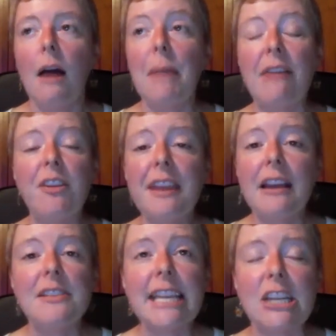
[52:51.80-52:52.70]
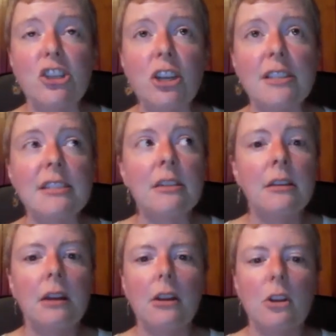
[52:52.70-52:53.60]
Um, everything else, it just
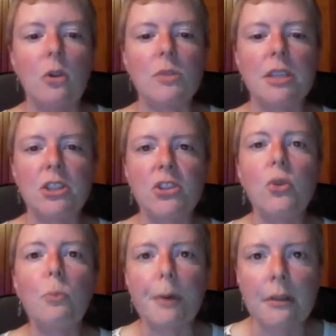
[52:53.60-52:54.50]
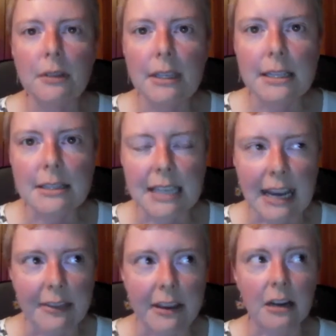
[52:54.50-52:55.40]
goes to soup
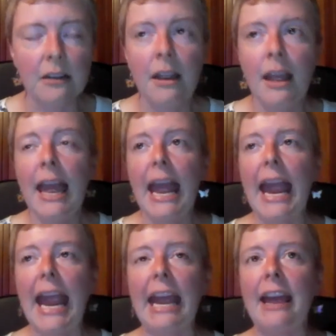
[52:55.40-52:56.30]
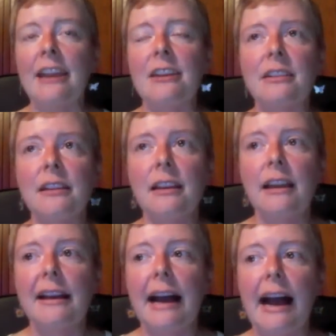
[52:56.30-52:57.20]
inside there. And
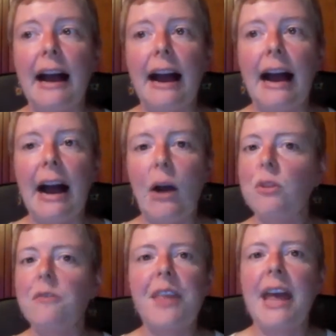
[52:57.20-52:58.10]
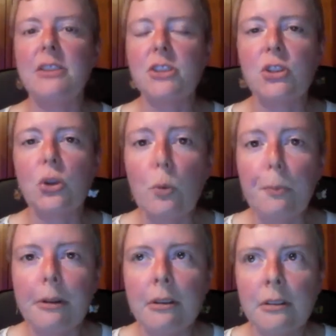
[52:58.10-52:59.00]
out of that
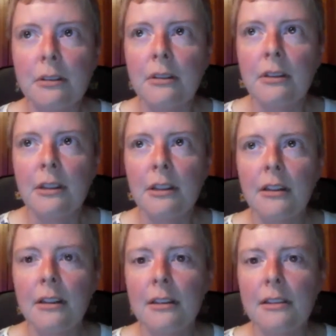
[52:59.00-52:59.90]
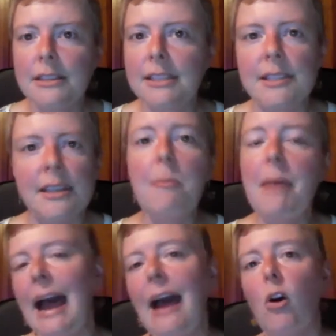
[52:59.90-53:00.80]
soup,
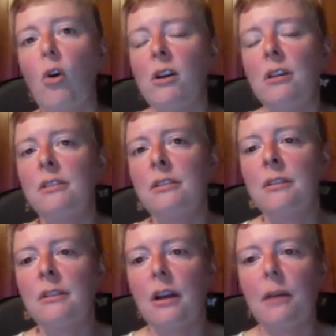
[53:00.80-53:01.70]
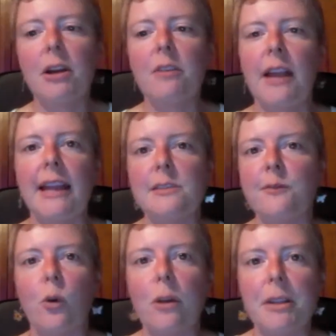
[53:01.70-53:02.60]
somehow a butterfly is
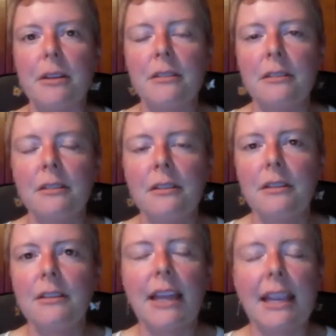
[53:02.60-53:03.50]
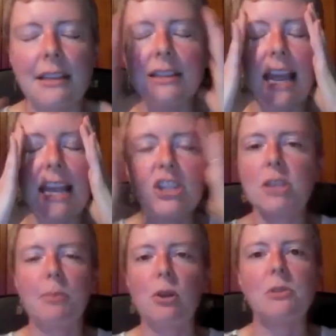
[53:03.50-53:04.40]
formed it just